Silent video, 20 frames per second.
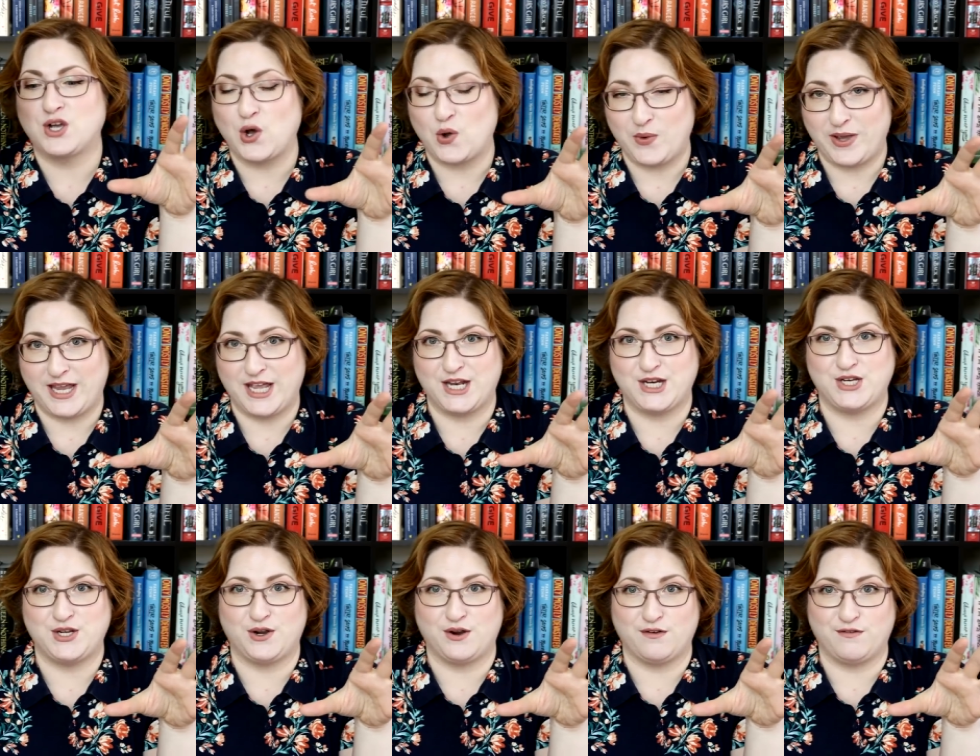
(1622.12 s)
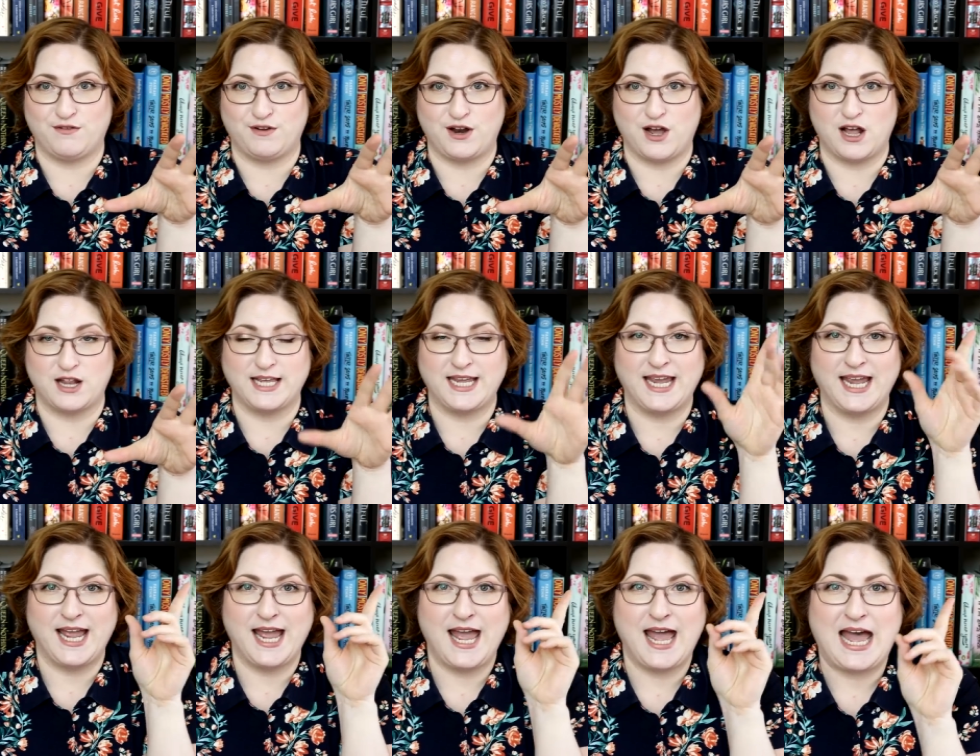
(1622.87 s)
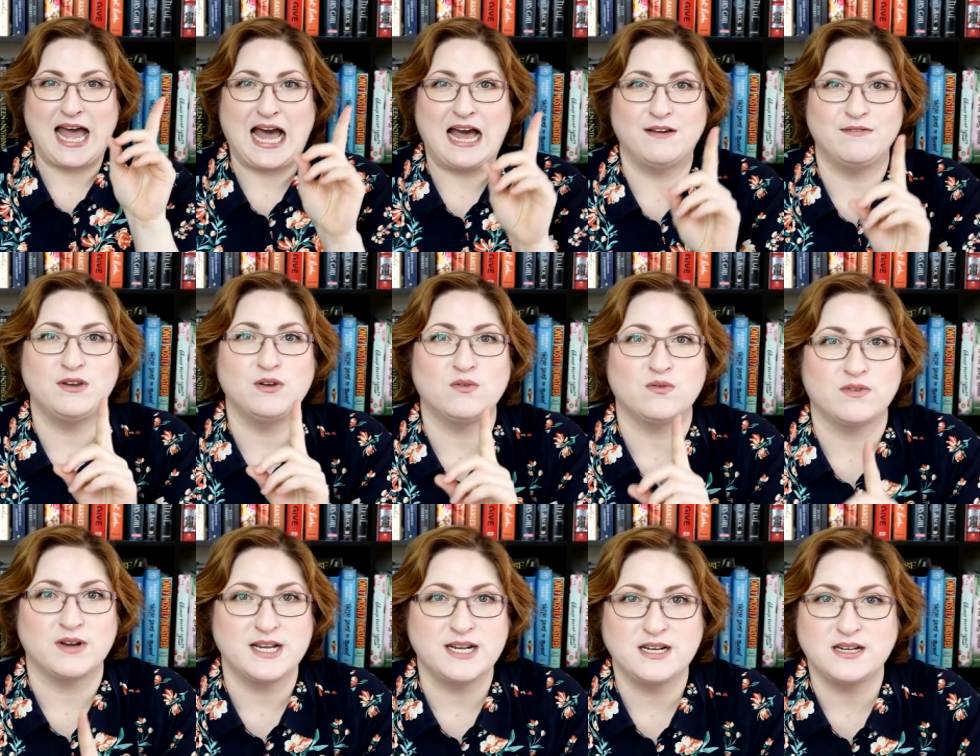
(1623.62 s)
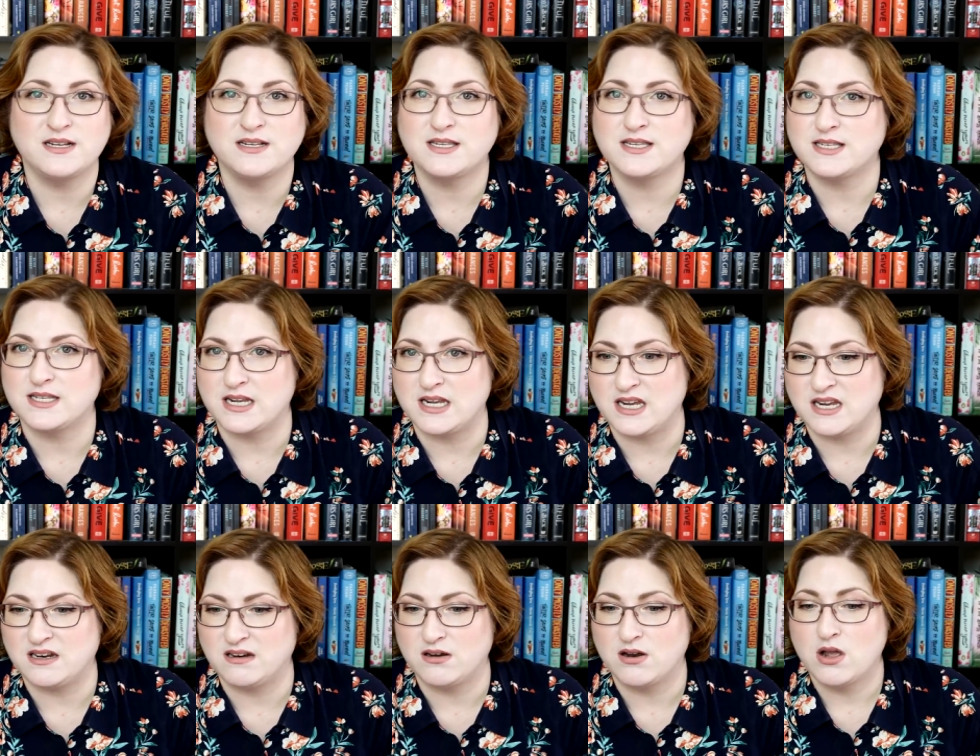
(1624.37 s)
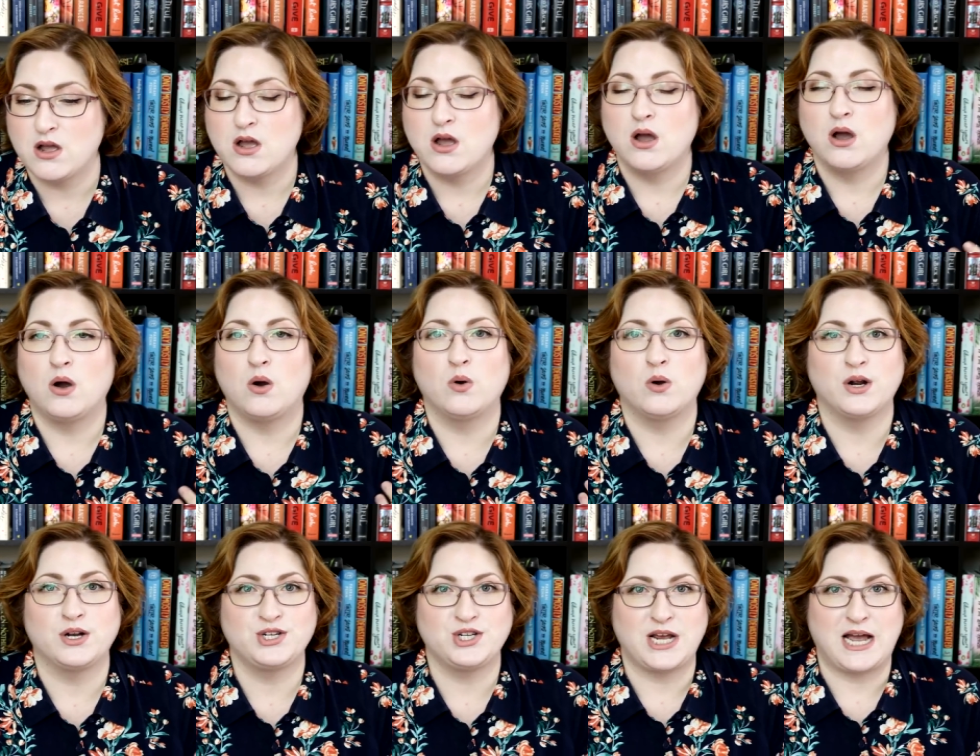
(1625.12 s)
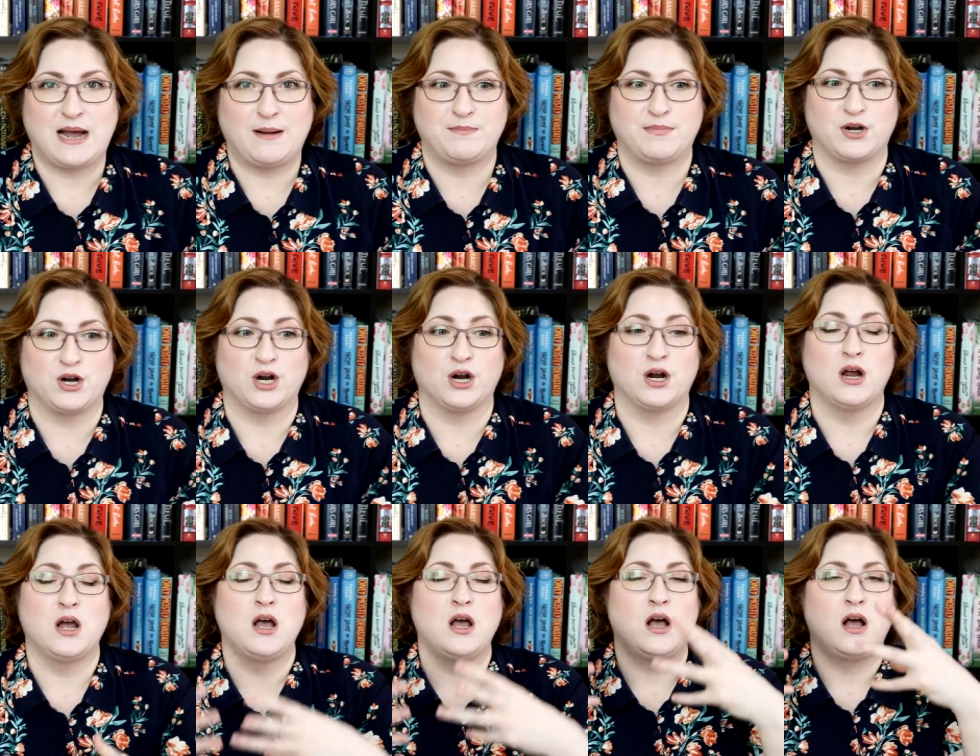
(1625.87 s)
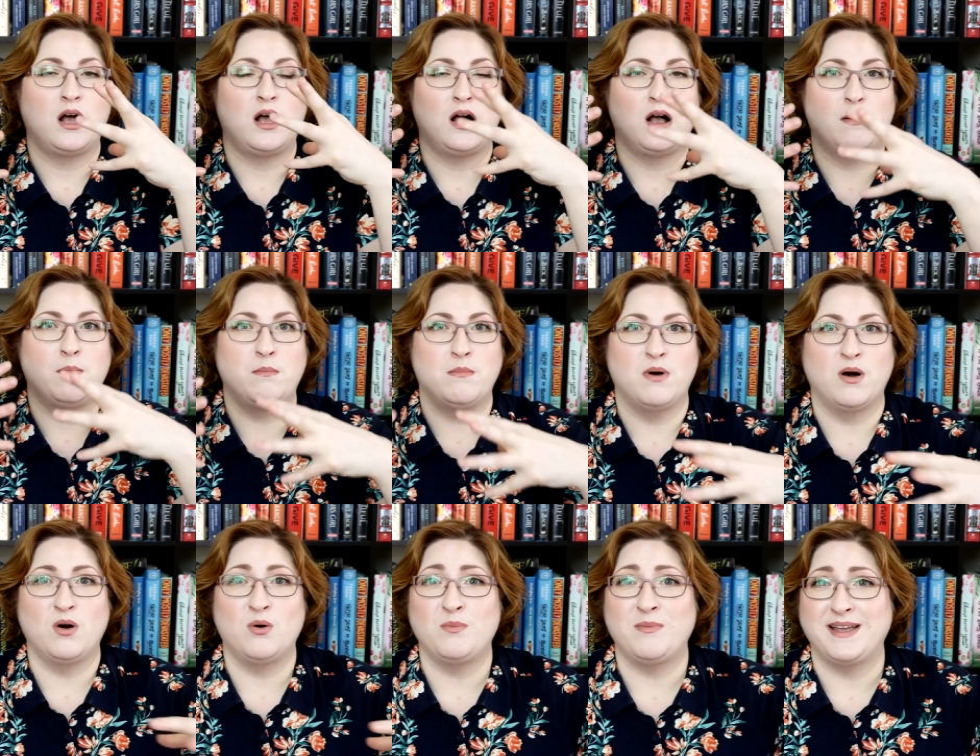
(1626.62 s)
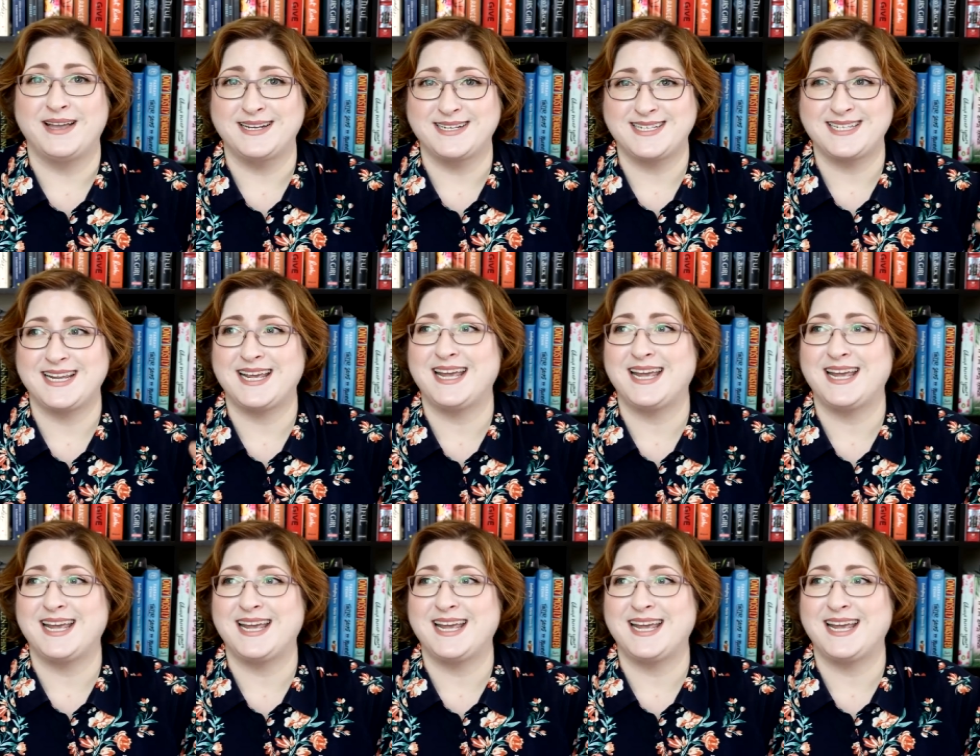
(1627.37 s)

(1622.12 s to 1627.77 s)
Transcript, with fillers: going into your finale. Have you written a scene or a chapter, a moment?